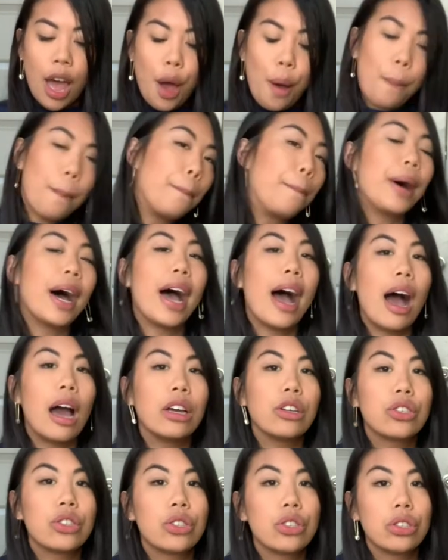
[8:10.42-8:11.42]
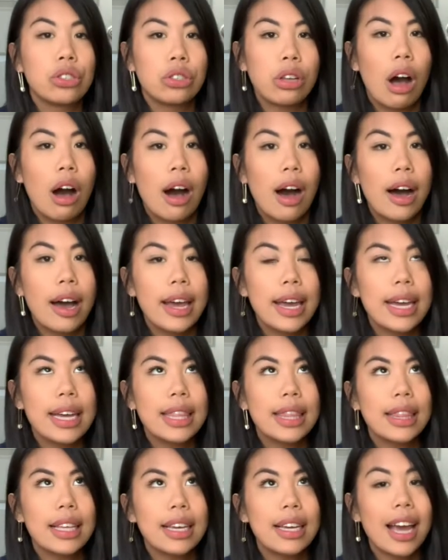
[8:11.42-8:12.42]
But I saw
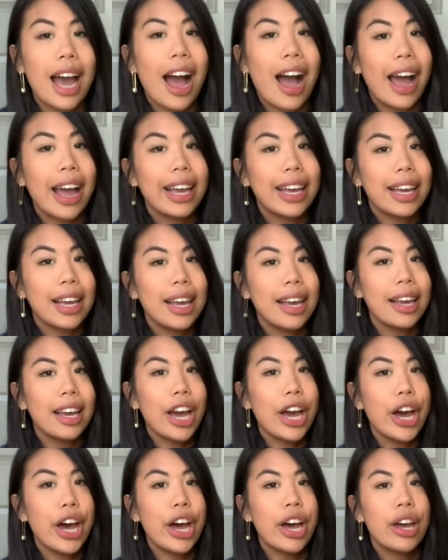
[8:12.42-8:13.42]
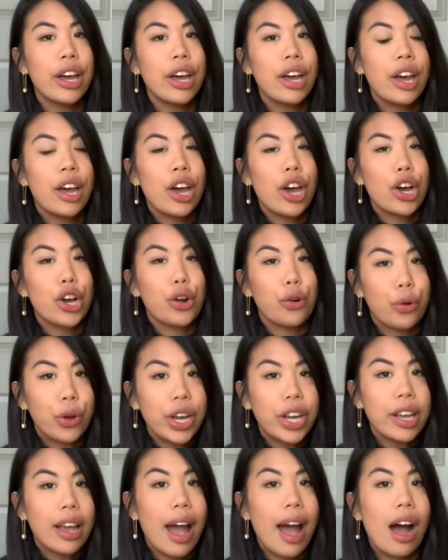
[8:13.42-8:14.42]
in the IKEA
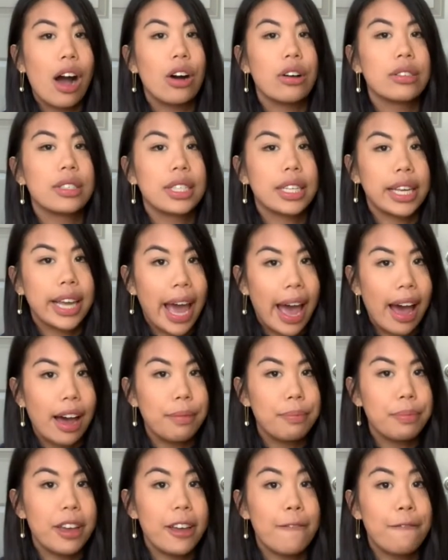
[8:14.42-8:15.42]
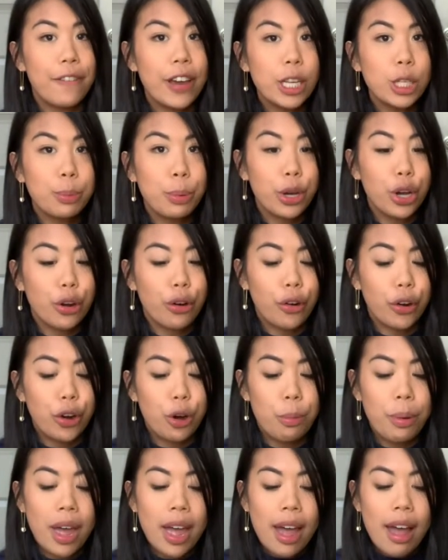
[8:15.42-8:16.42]
greenhouse cabinet Facebook
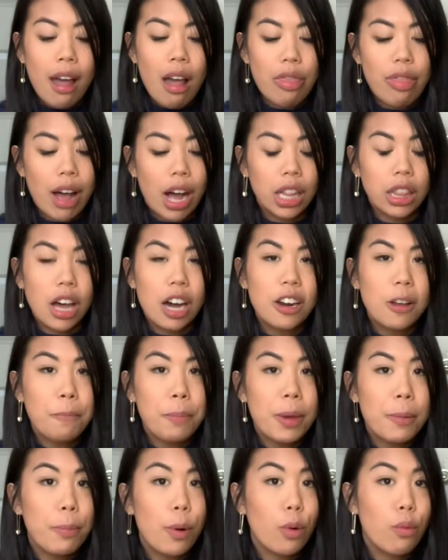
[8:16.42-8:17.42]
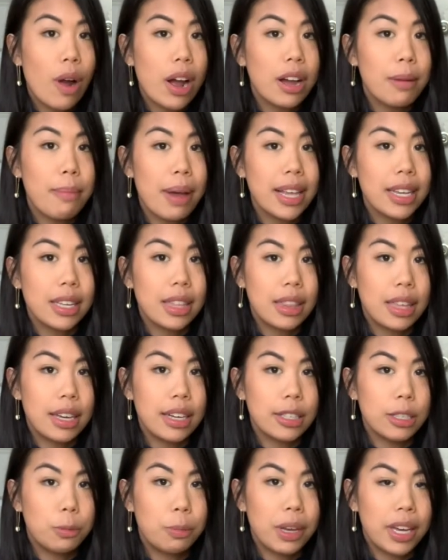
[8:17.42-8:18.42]
group that a lot of people recommended
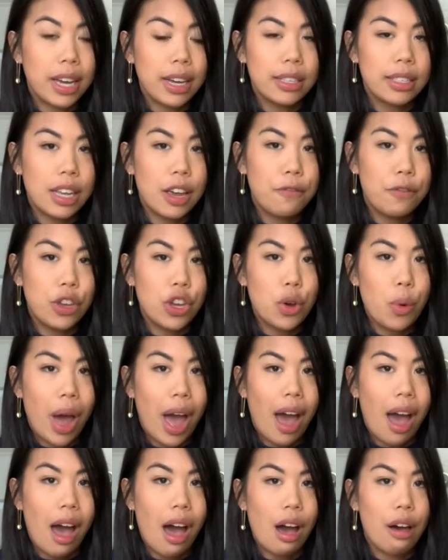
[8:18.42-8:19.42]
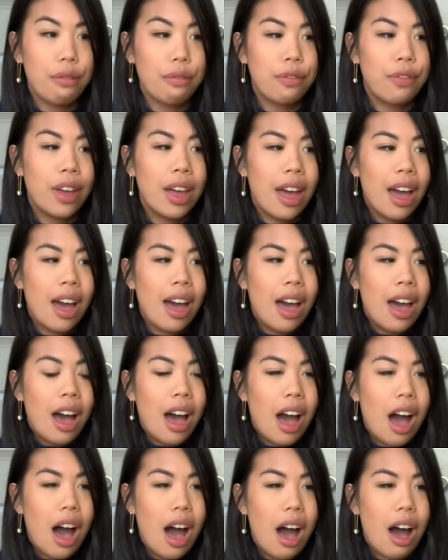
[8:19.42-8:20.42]
this, because if you have
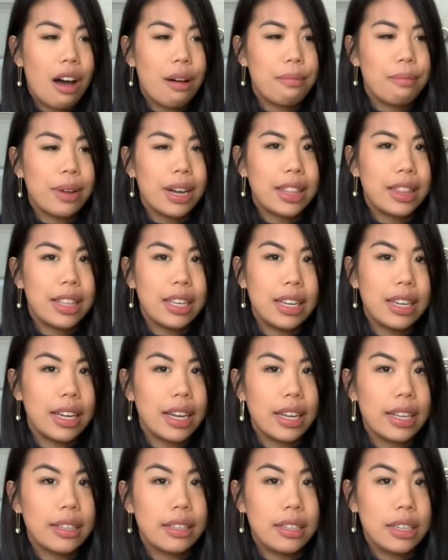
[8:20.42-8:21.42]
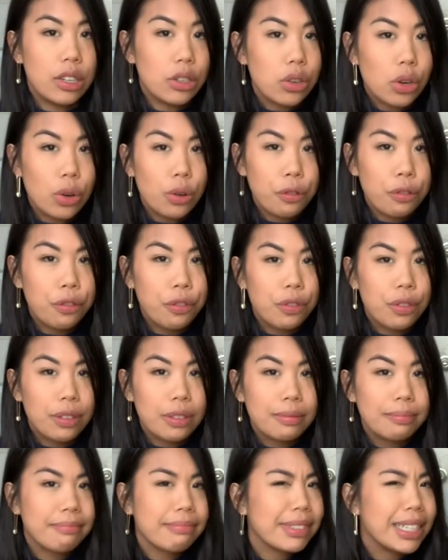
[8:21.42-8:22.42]
the Detolf,
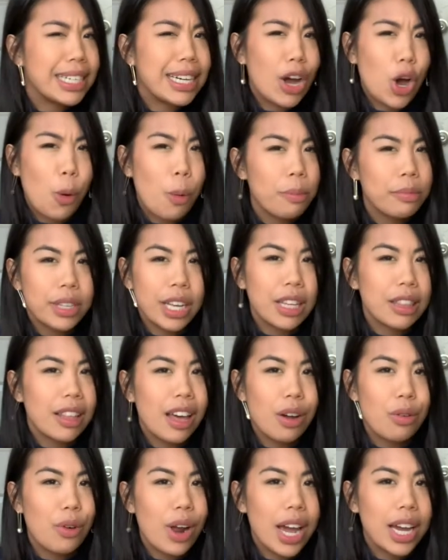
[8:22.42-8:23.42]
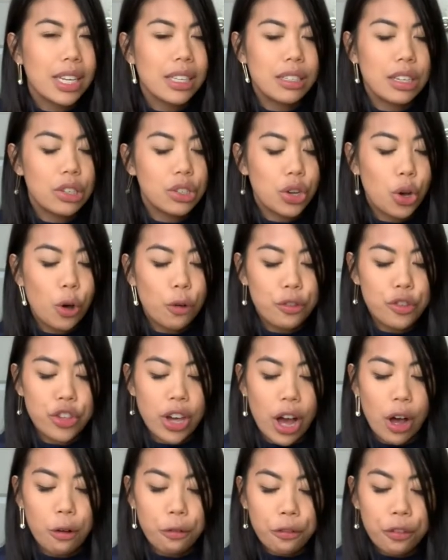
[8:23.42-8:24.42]
hope I'm saying that right, Detolf
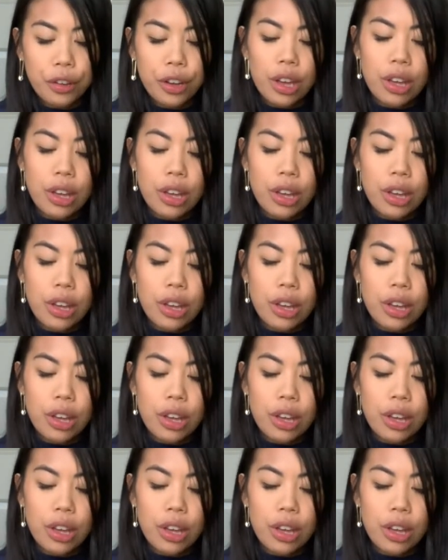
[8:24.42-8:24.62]
shelf,